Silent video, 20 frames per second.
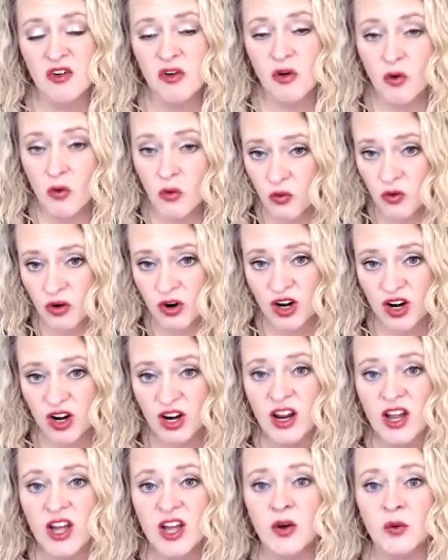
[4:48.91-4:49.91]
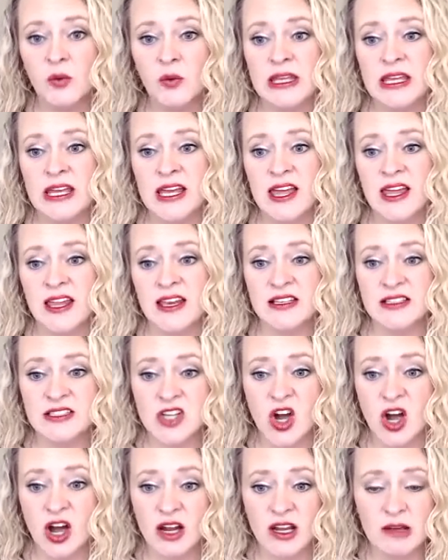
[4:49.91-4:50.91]
or we can
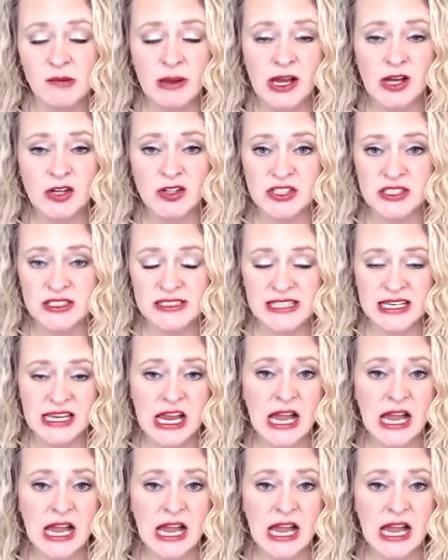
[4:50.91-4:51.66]
talk about just like,